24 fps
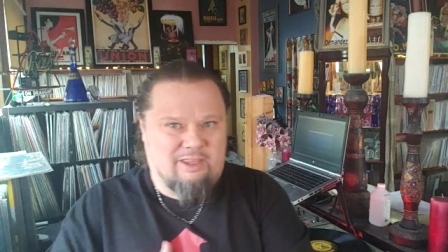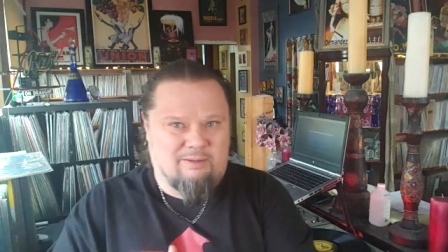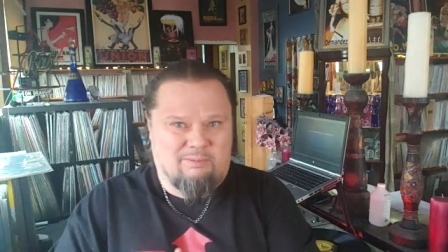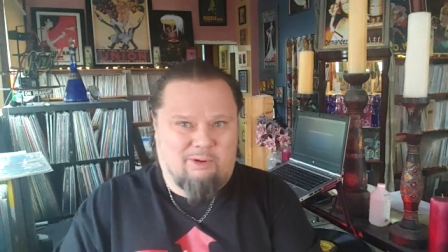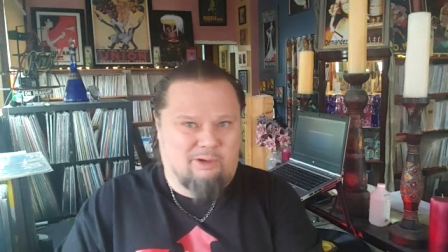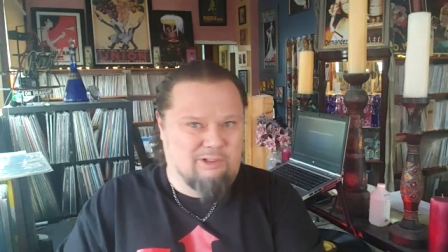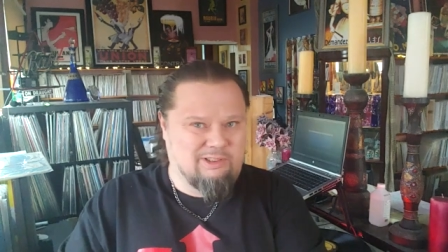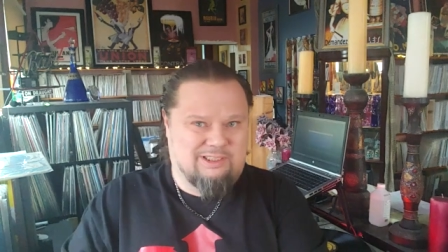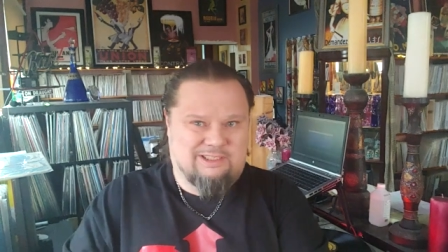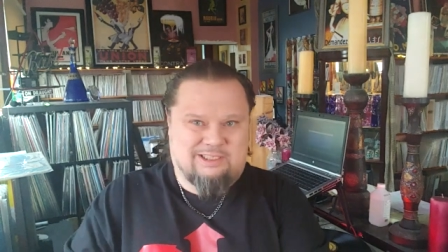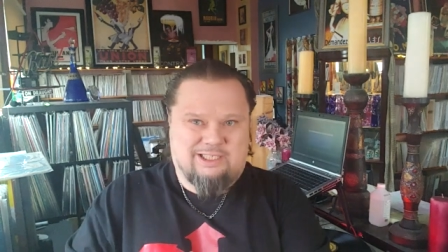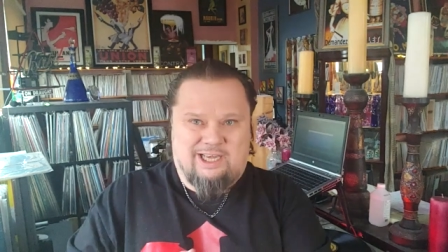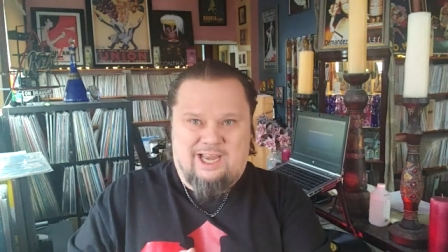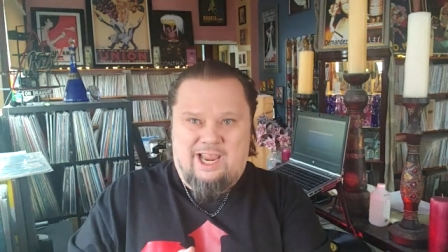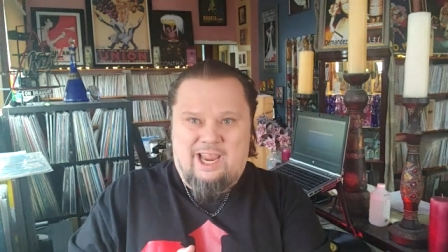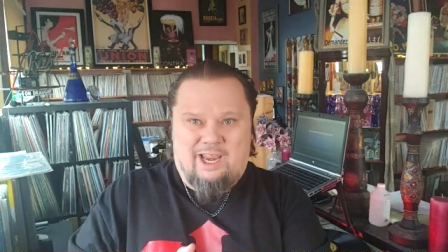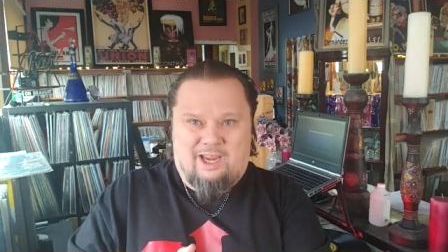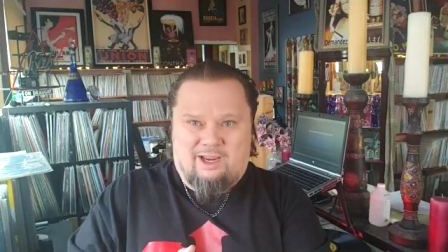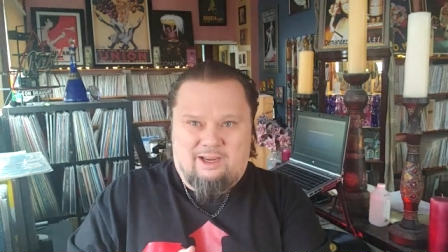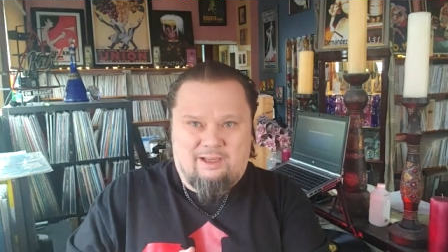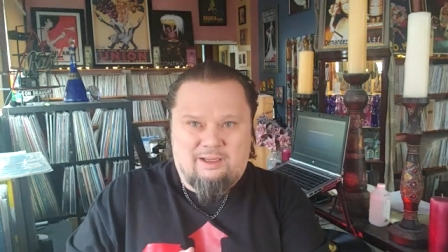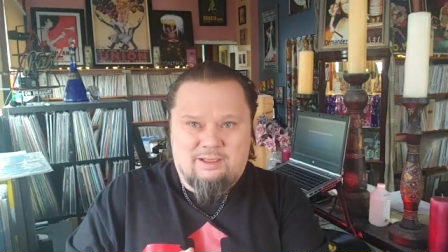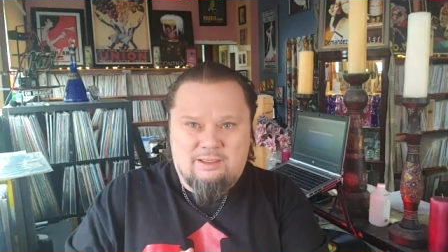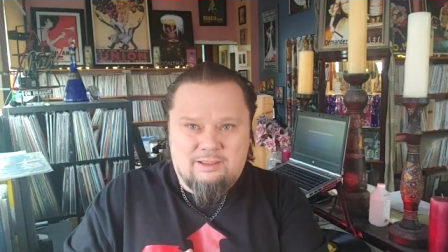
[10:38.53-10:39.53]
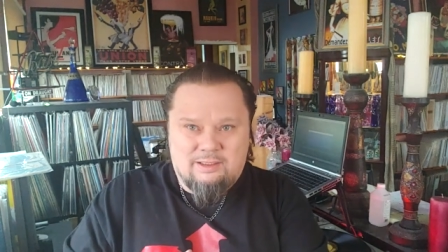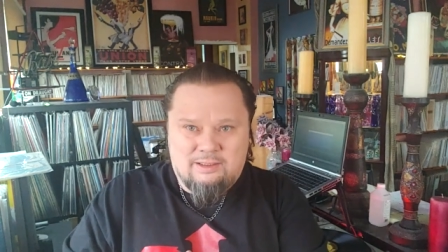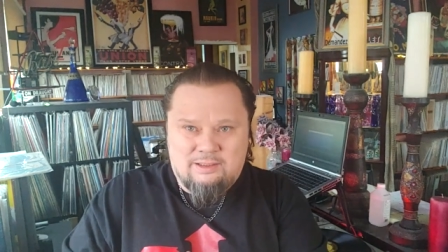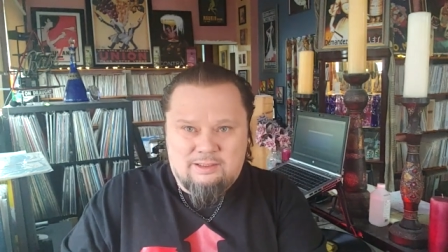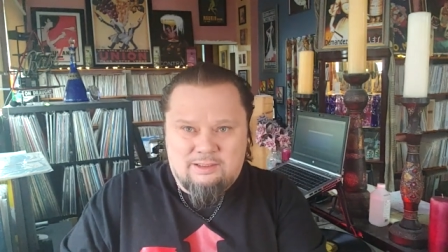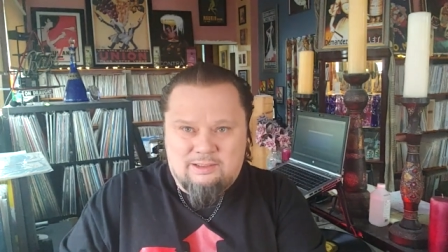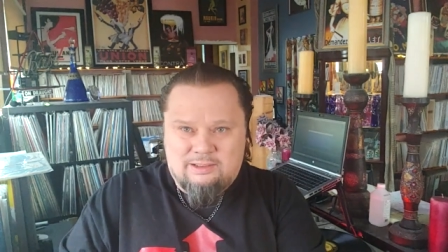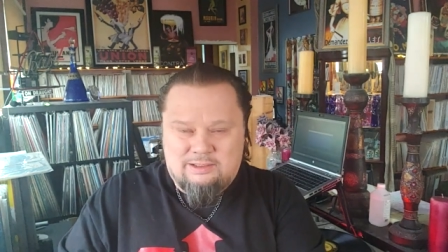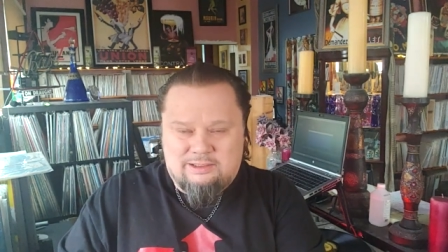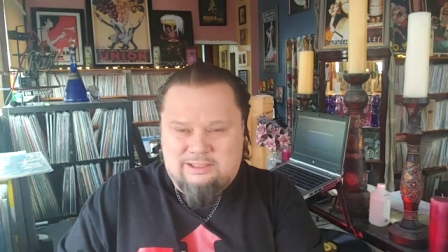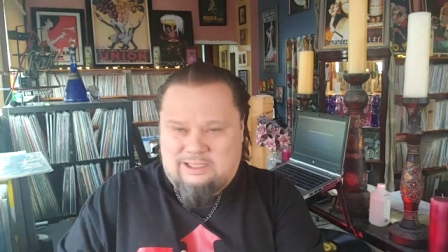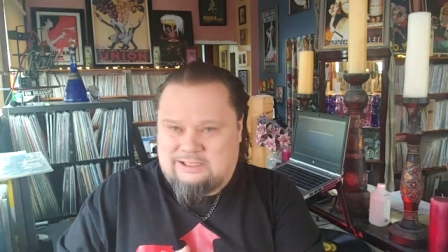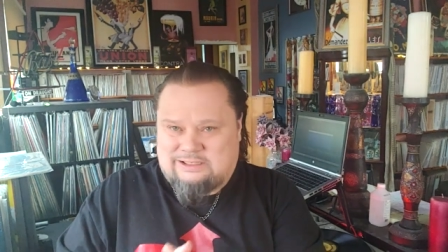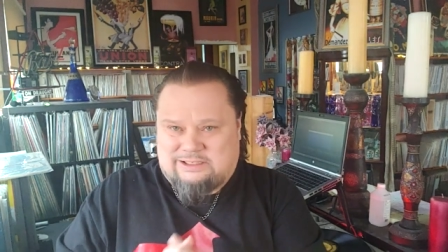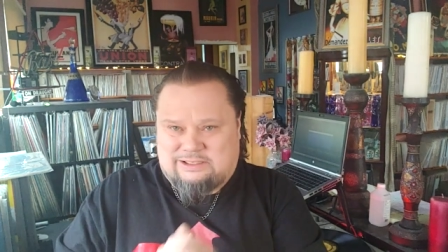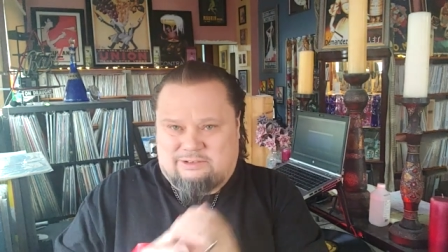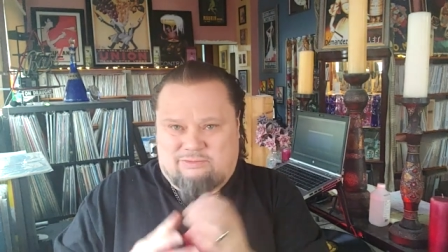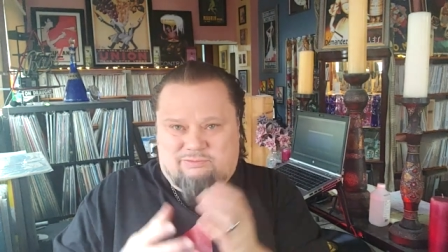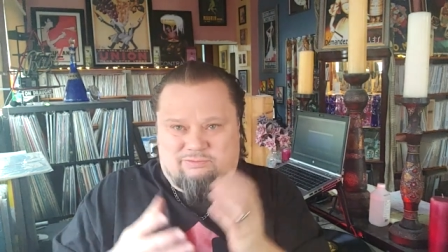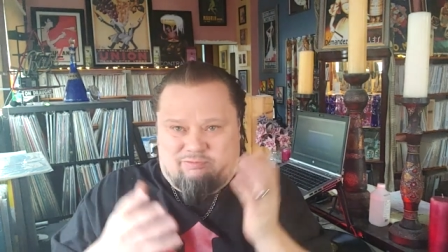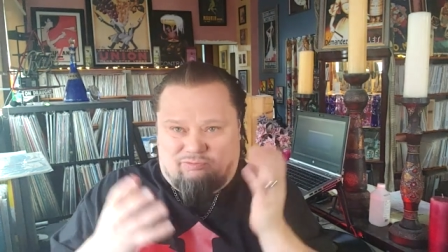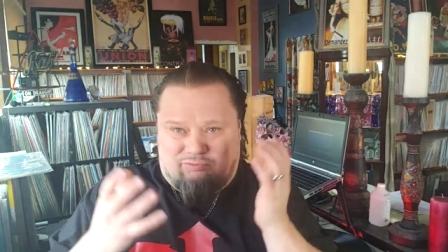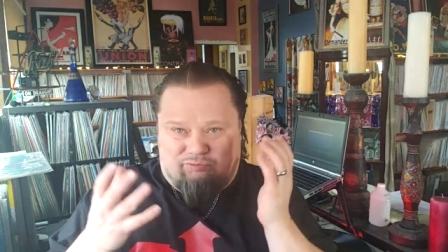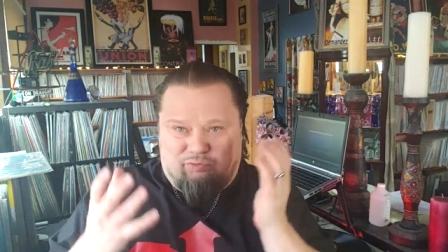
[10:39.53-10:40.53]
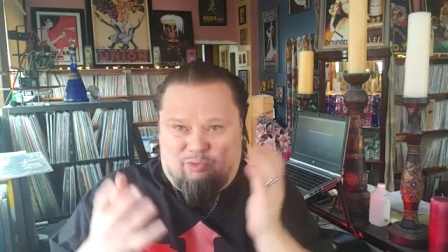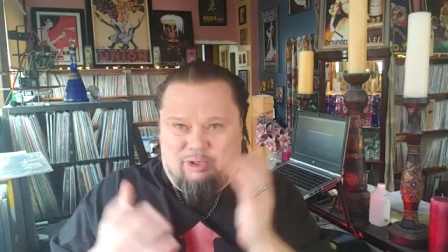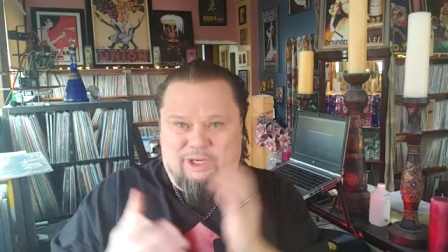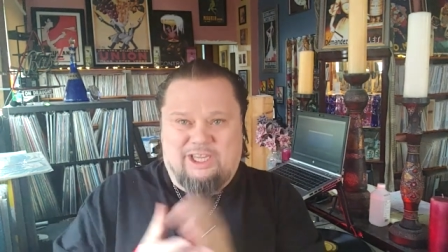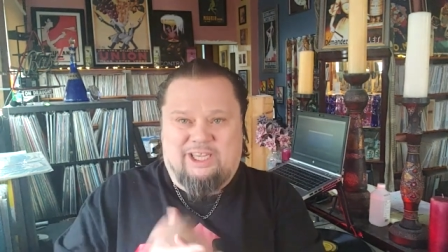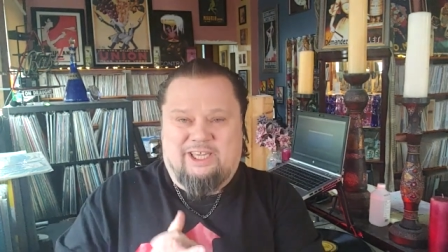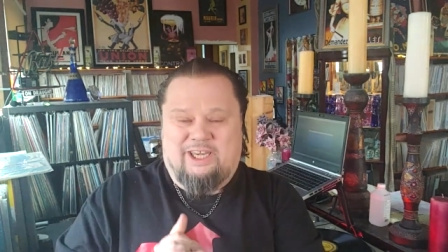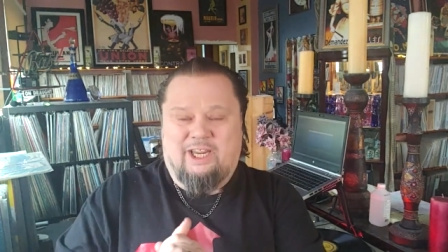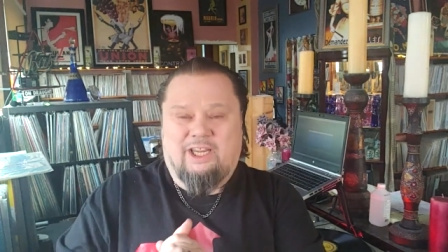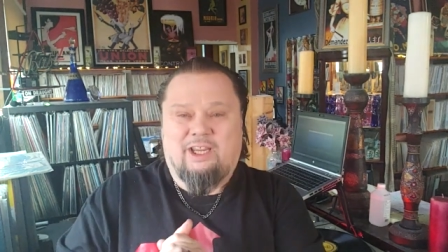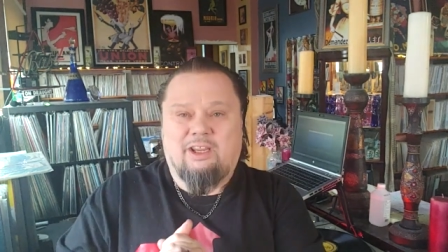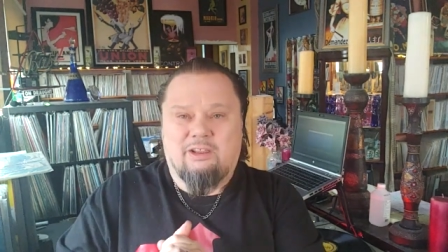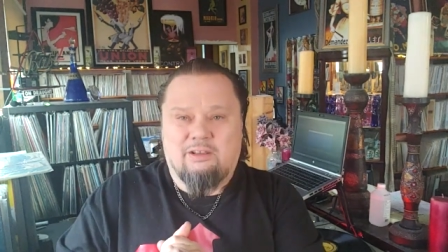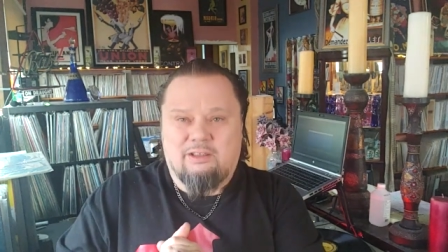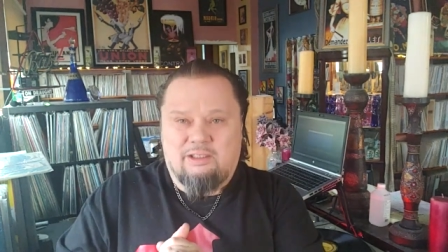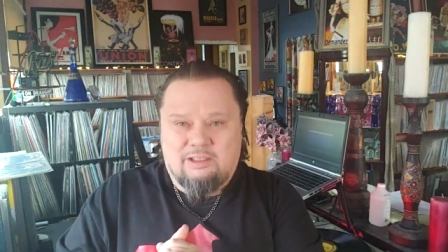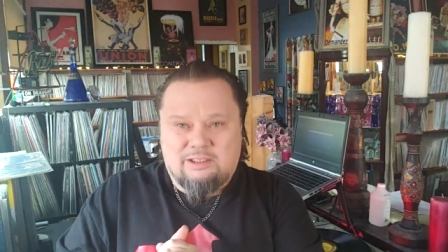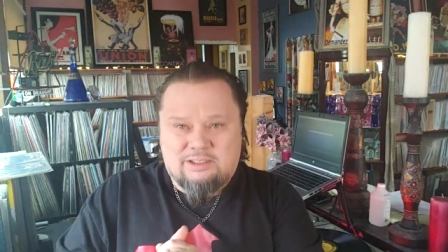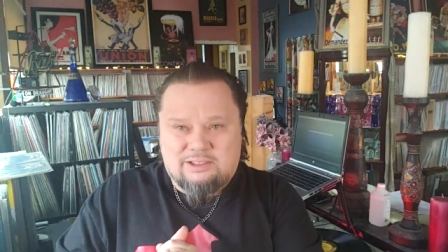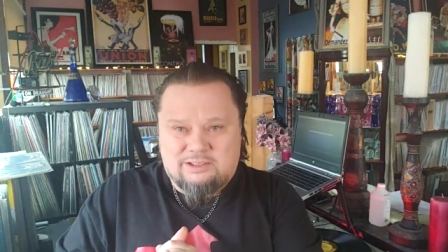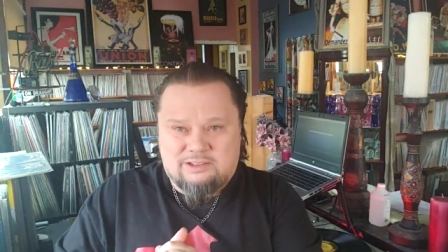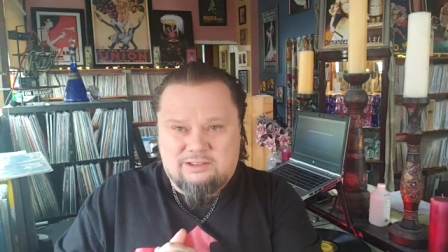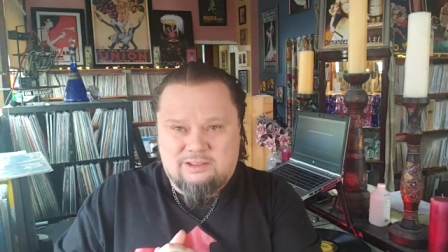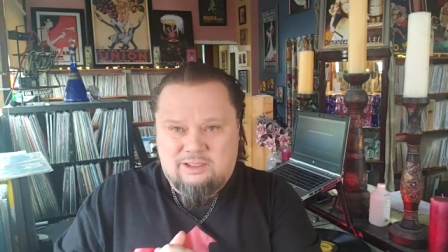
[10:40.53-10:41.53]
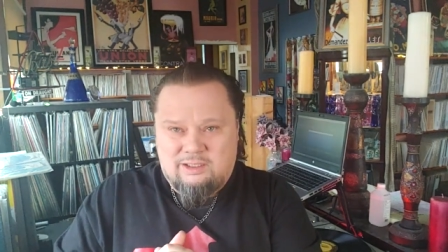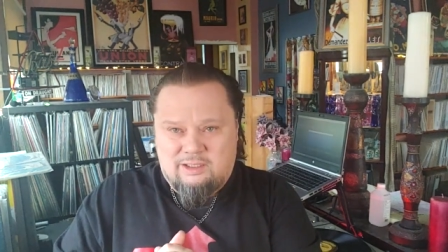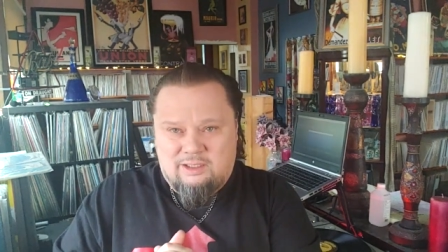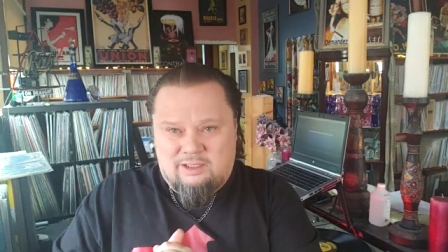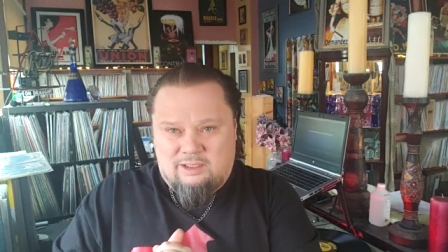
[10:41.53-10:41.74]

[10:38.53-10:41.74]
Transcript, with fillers: the music today. That's ridiculous.